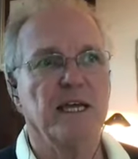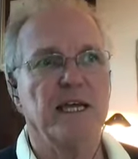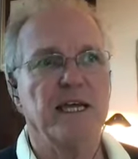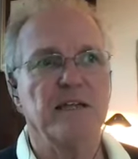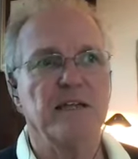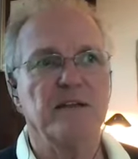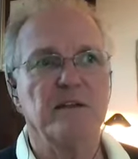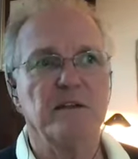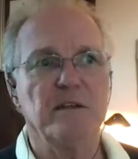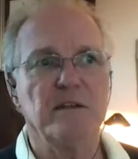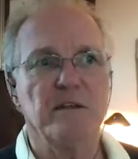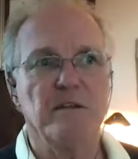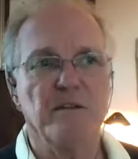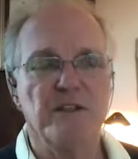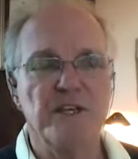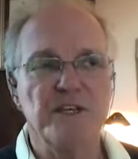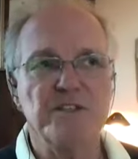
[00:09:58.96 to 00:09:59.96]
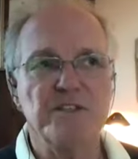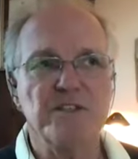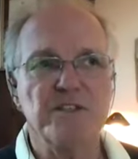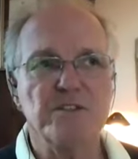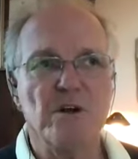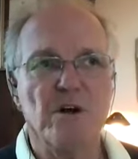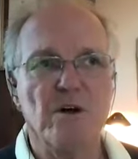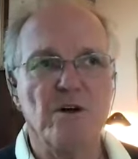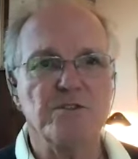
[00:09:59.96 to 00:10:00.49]
And this
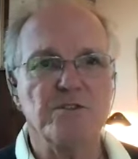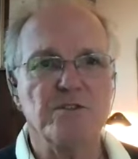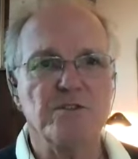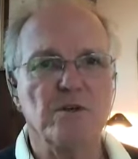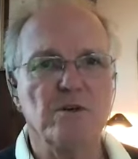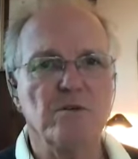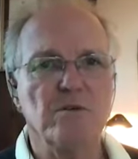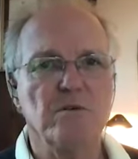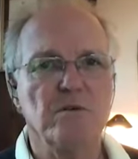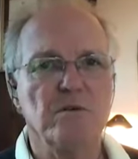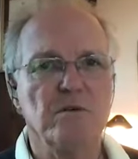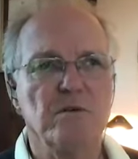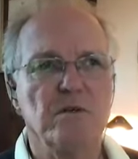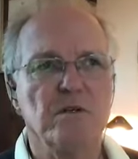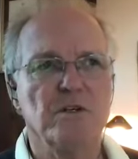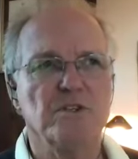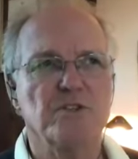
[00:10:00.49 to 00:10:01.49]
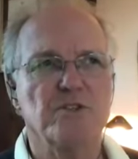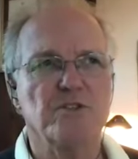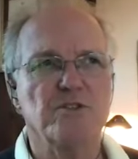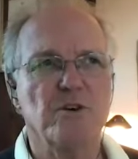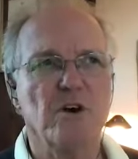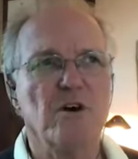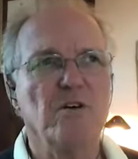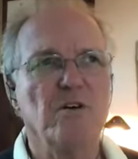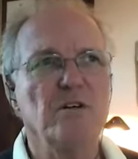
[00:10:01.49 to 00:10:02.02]
is also
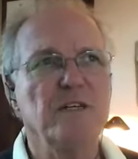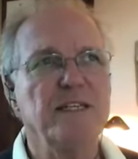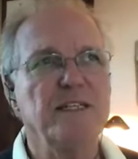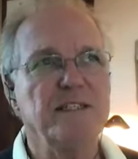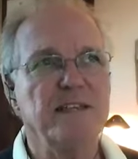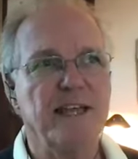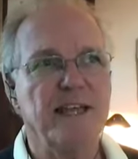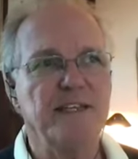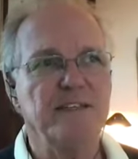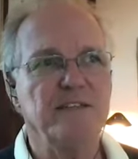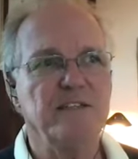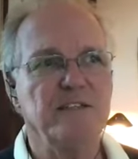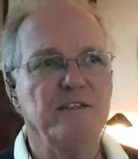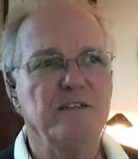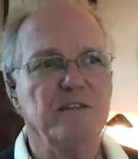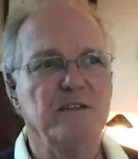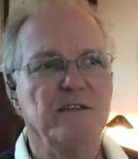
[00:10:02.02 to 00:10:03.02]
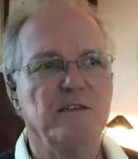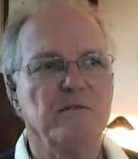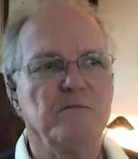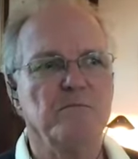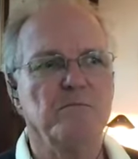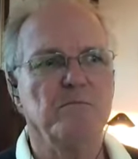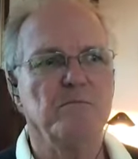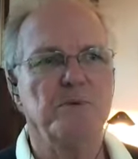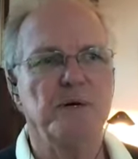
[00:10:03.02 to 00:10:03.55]
strongly tainted
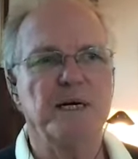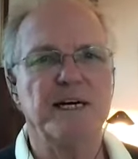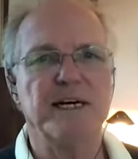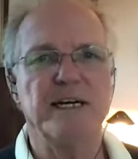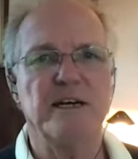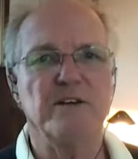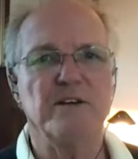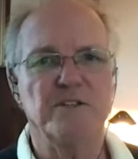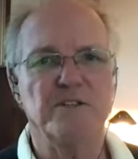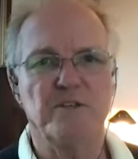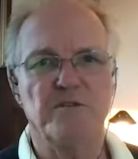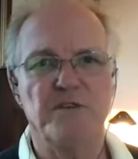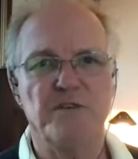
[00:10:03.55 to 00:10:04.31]
by our chief